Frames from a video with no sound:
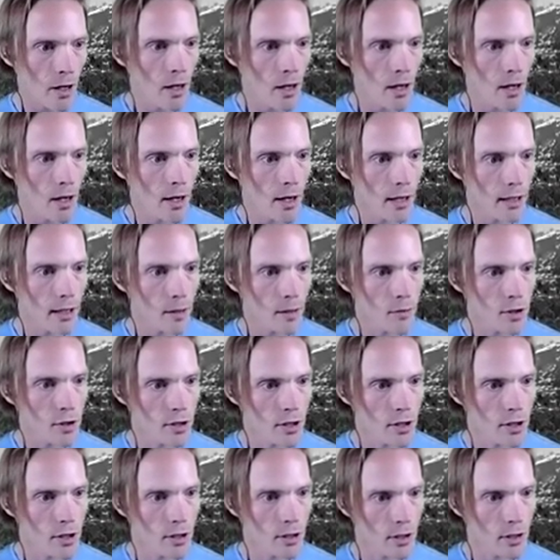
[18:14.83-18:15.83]
And I'm just
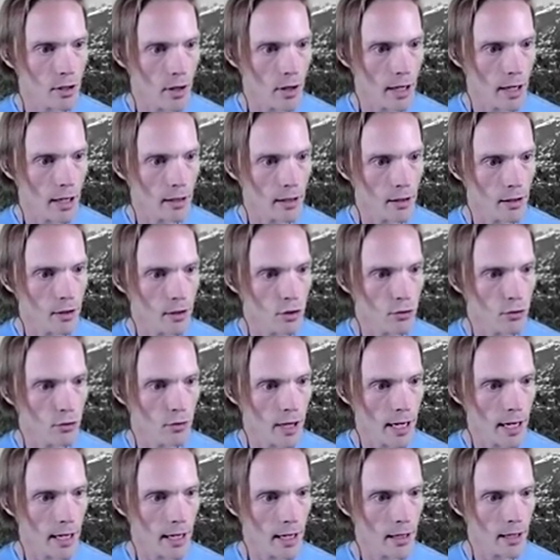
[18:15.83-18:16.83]
going to go ahead and
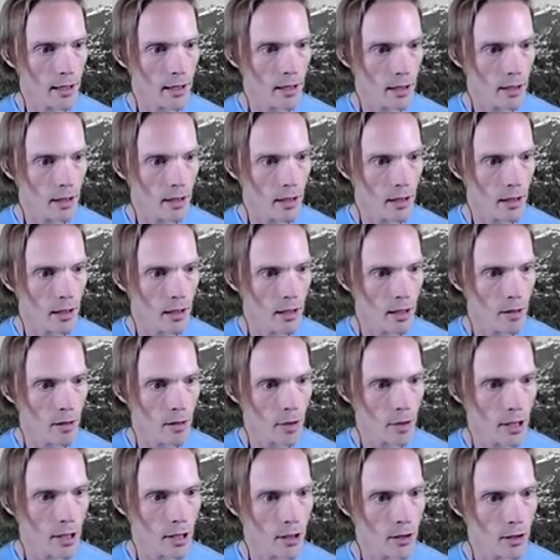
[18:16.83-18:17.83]
drag
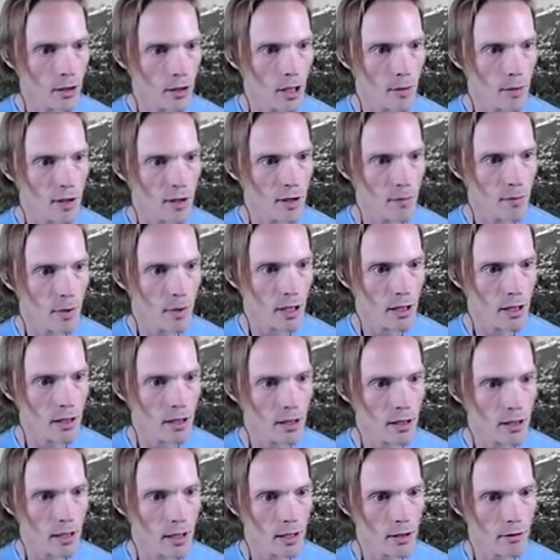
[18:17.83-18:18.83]
my new namespace
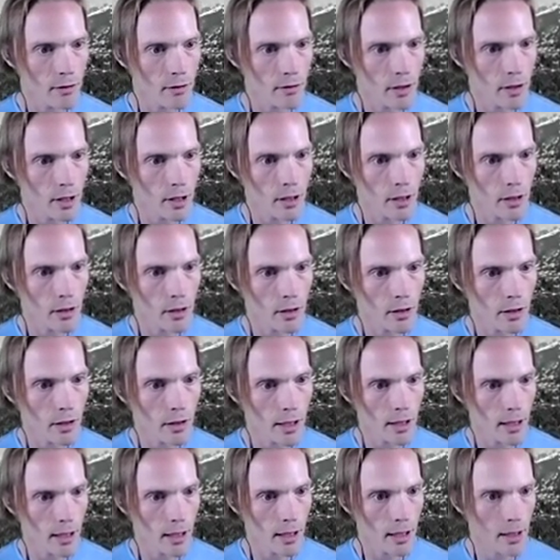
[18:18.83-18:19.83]
out of here
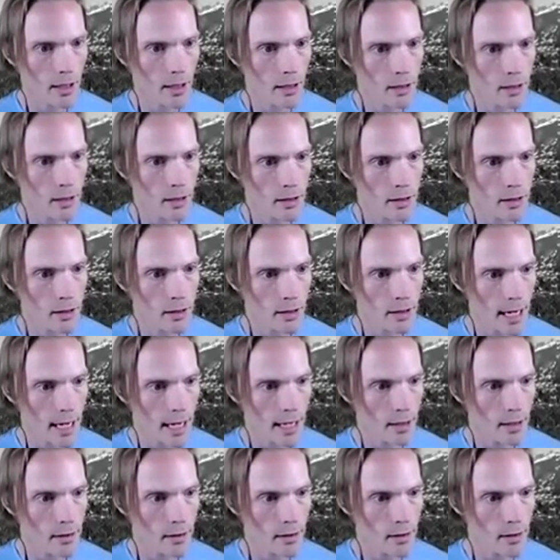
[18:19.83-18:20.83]
and add it
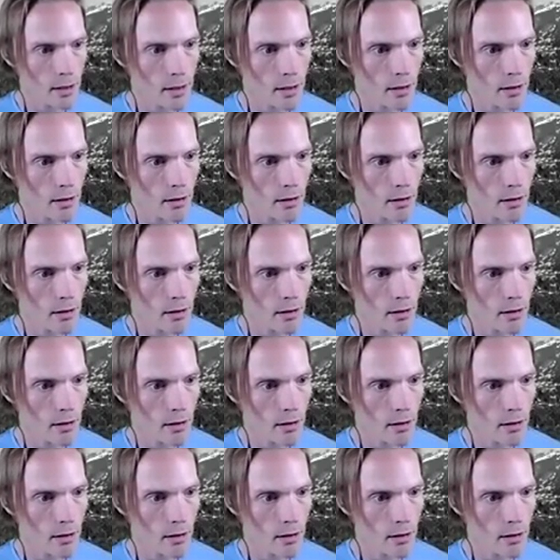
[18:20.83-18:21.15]
there.